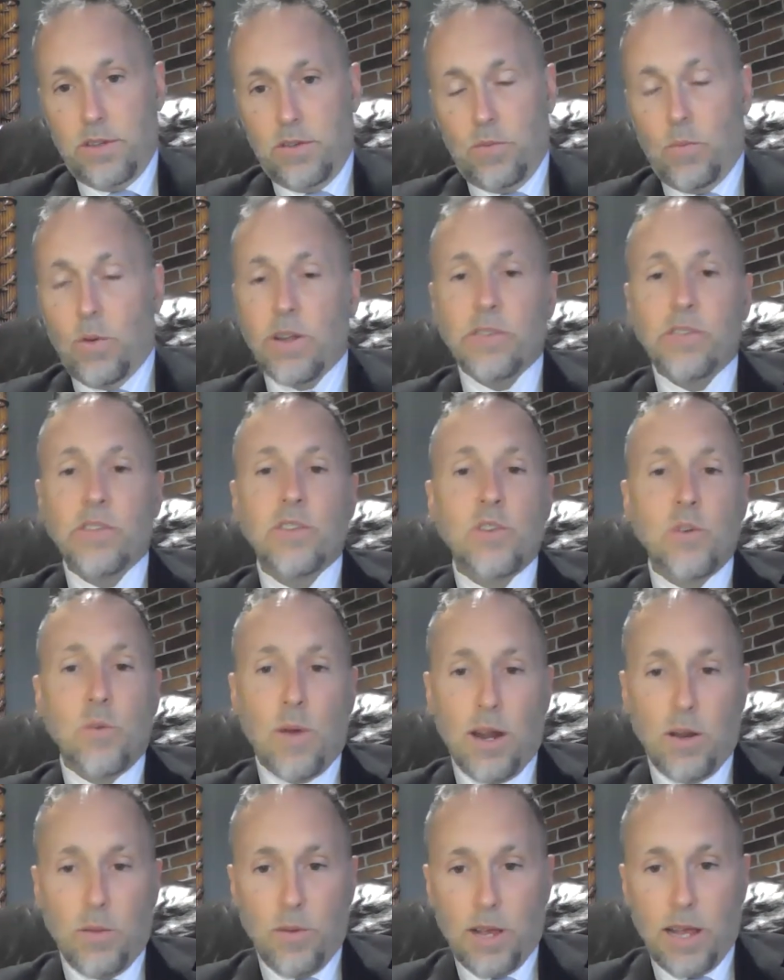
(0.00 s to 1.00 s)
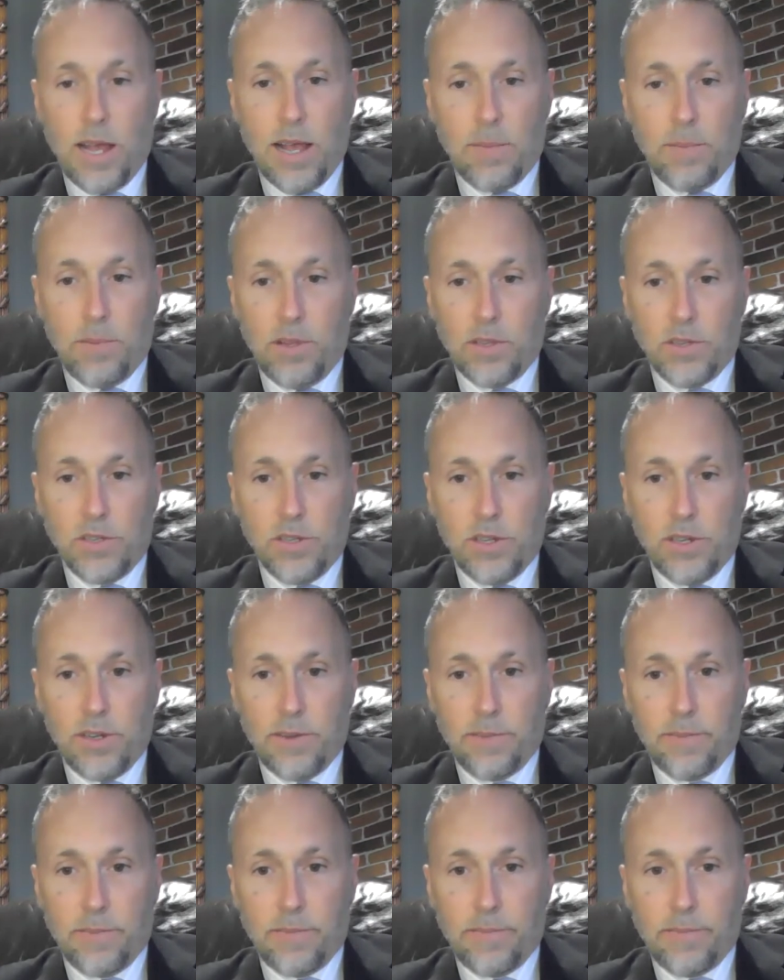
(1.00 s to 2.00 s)
What is it you want to accomplish?
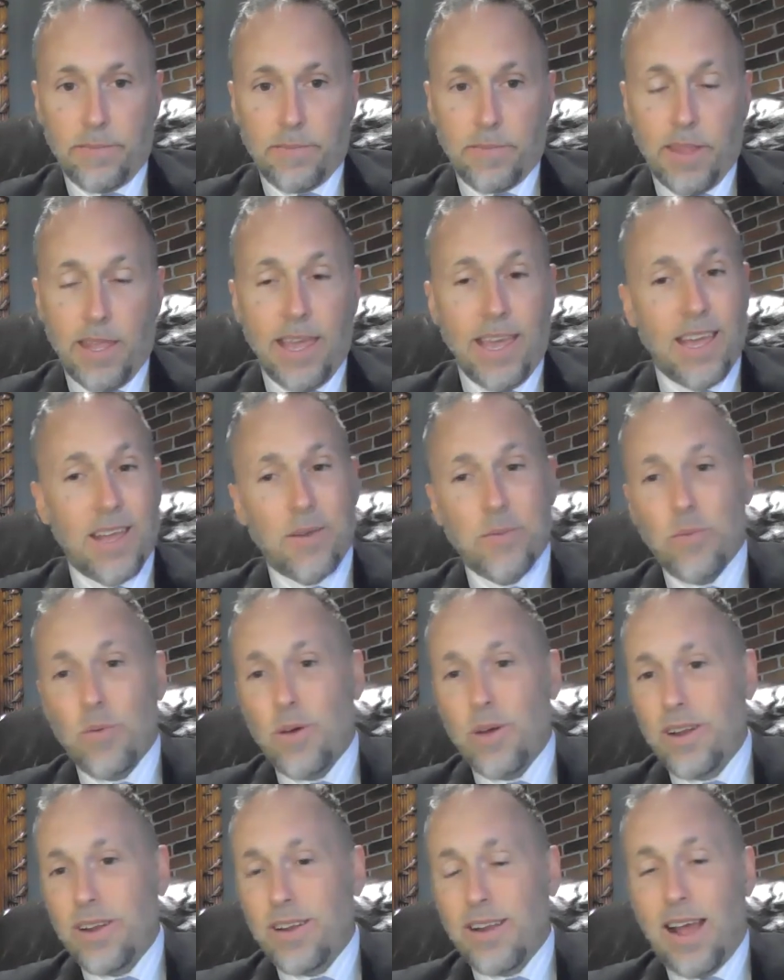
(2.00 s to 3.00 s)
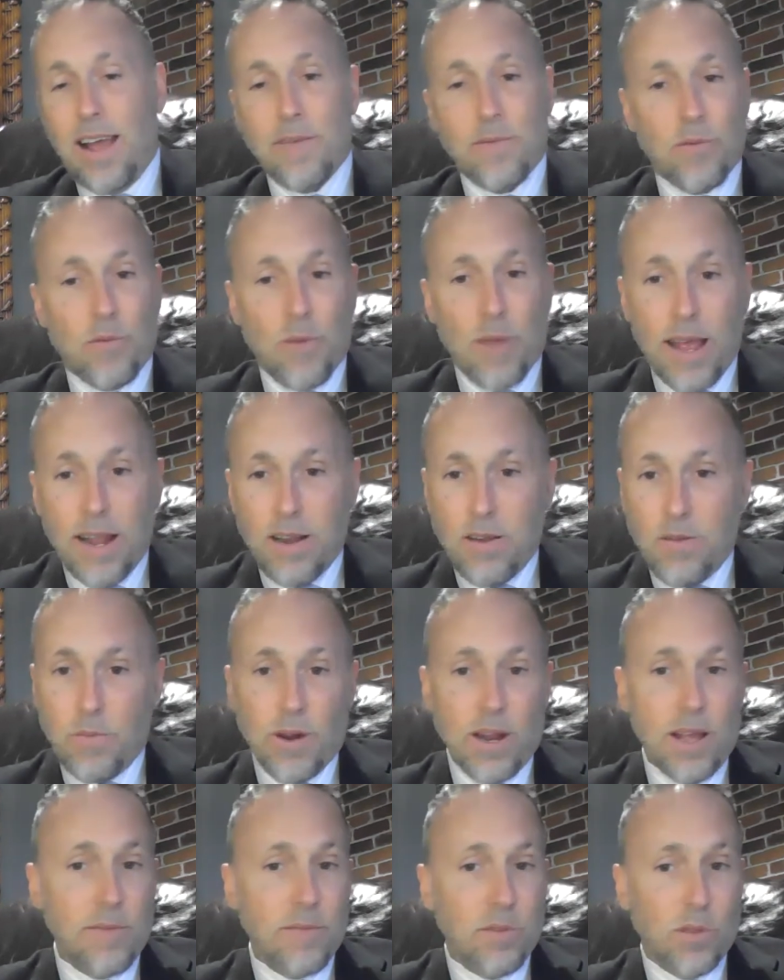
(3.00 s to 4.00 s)
And what I've read, what
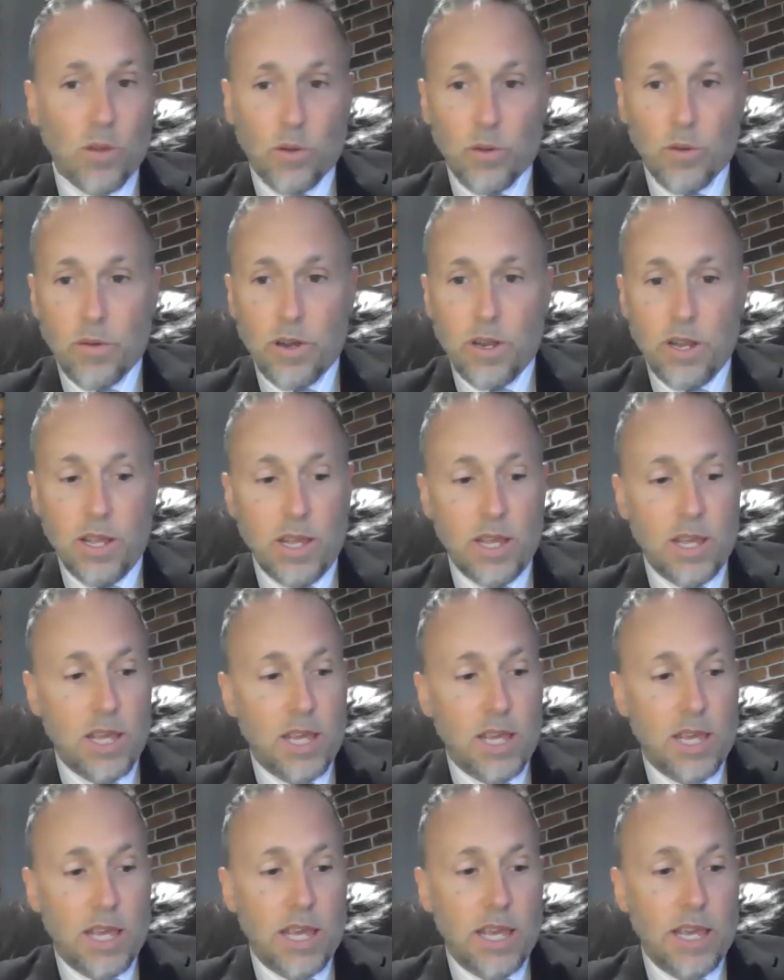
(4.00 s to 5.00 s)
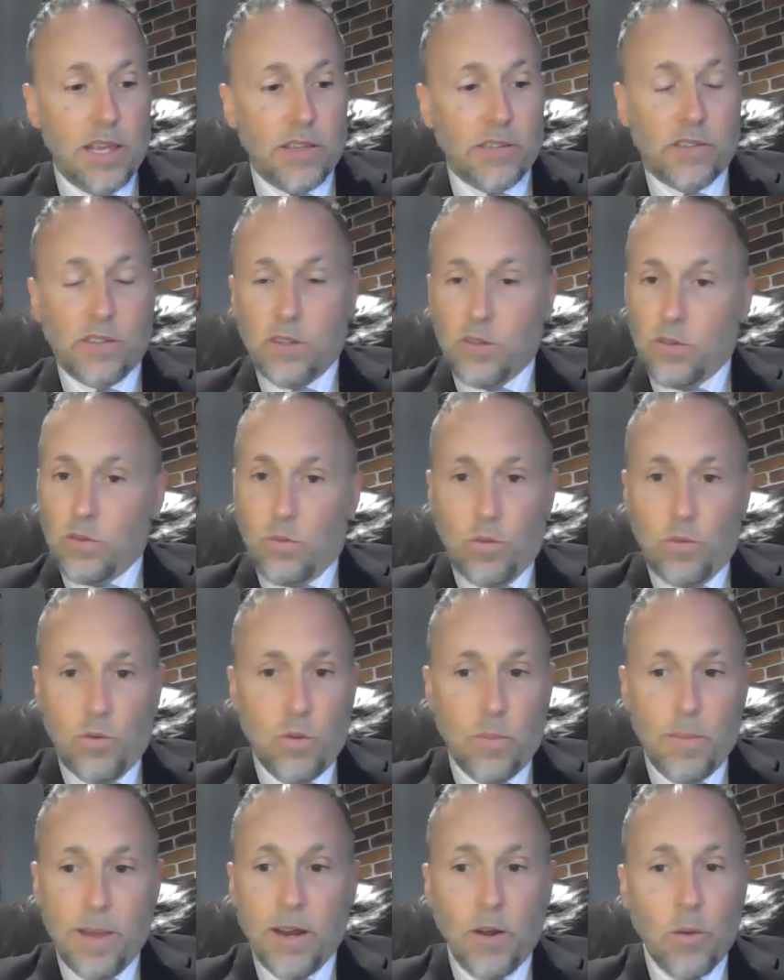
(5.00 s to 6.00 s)
I've learned is no
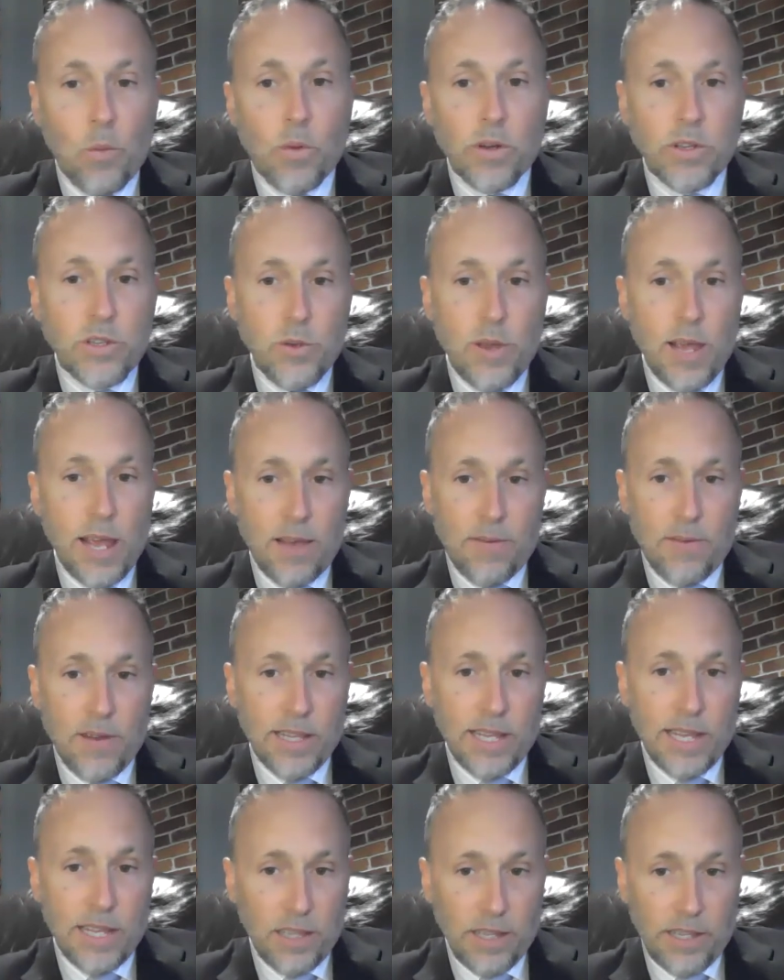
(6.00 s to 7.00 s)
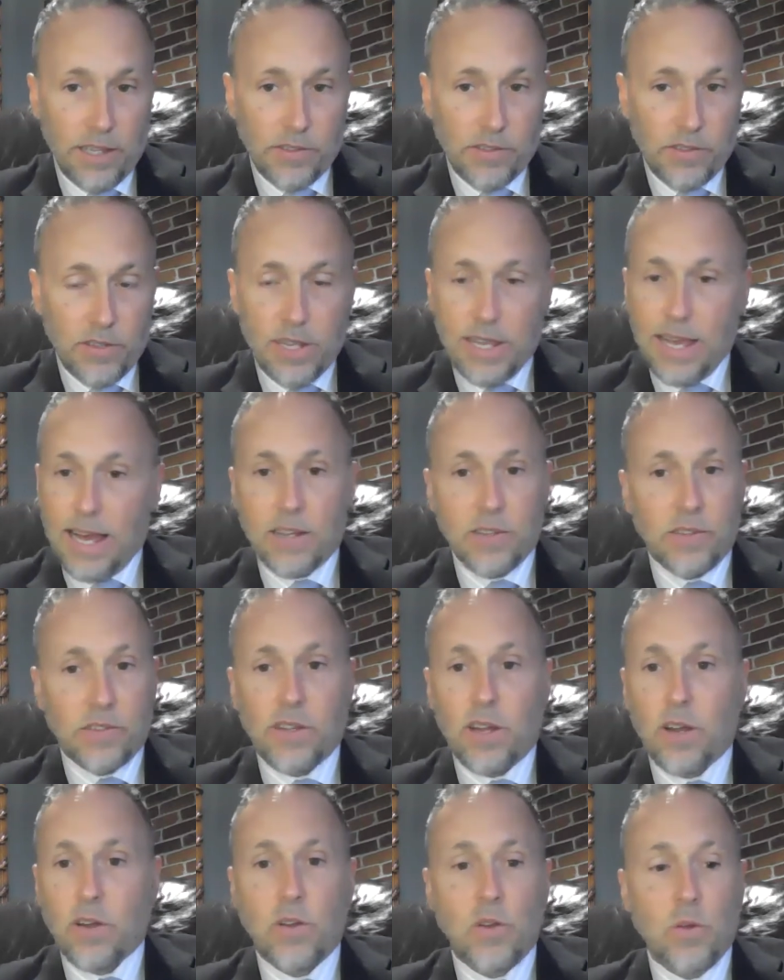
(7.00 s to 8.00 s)
matter what you have on that list, you got to
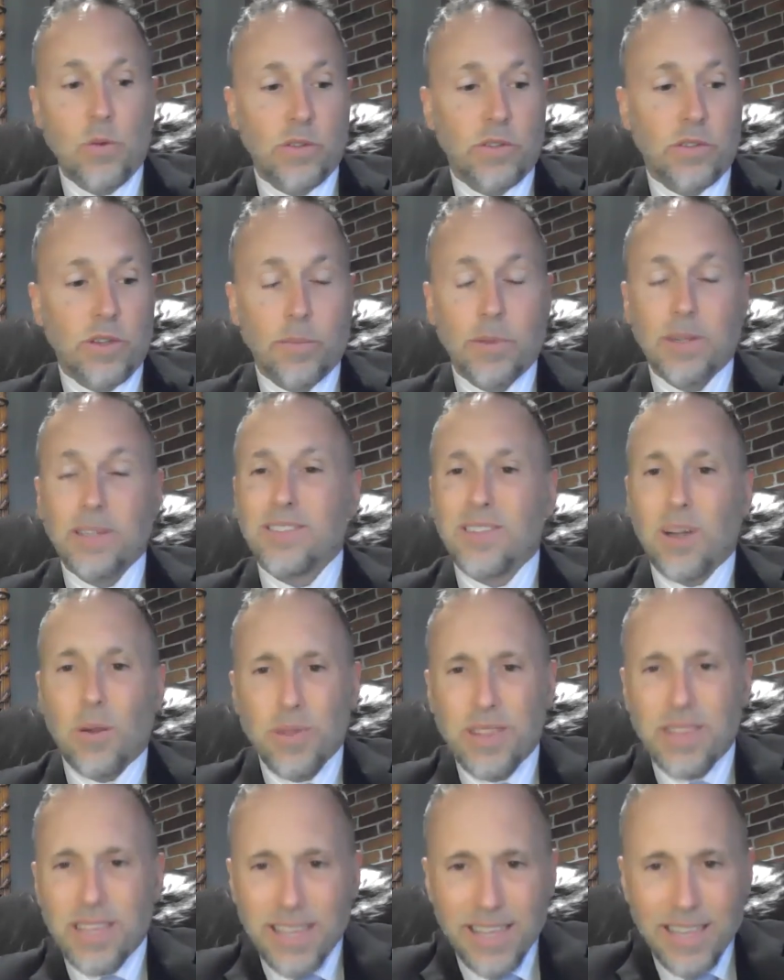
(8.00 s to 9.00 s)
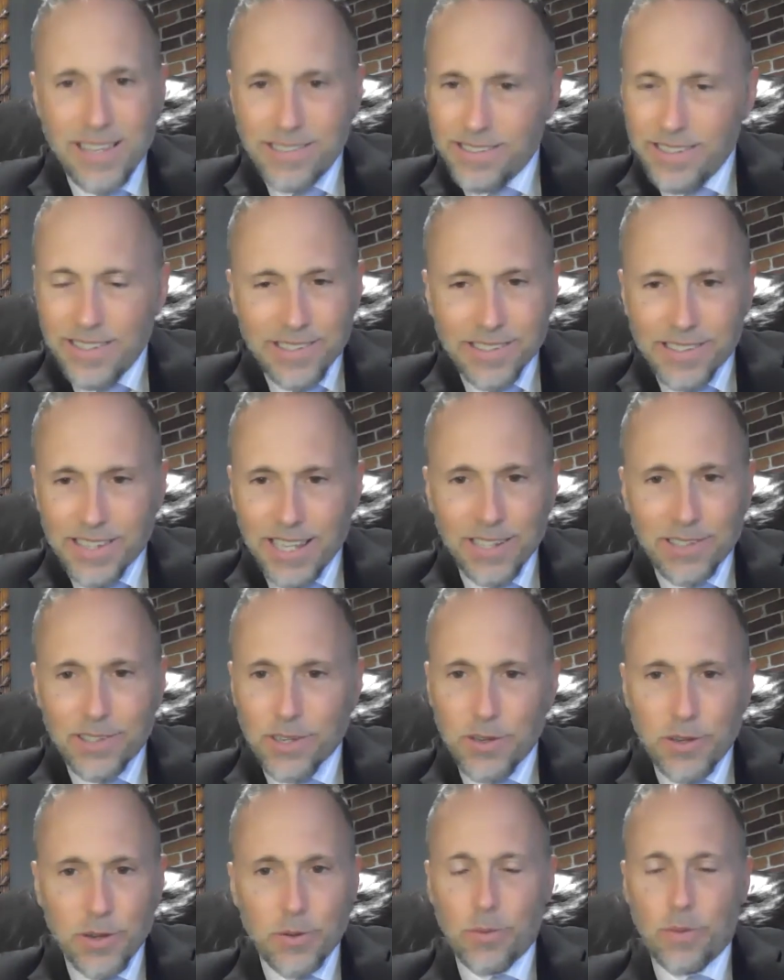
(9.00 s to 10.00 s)
start doing something. Start with the easiest thing to
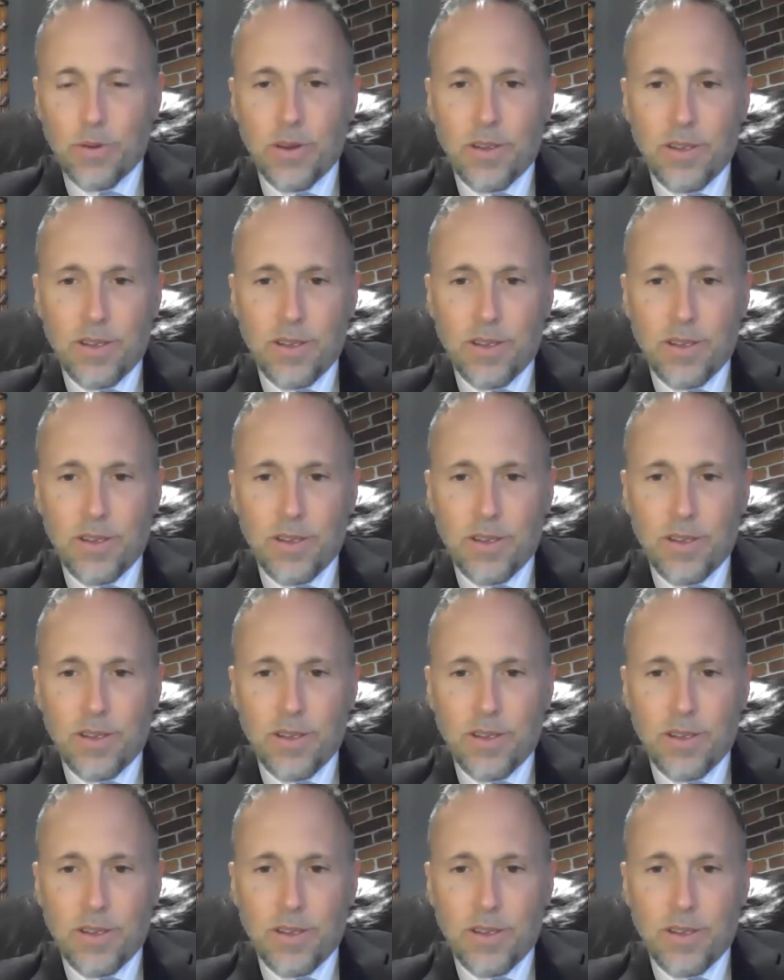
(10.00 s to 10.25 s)
do.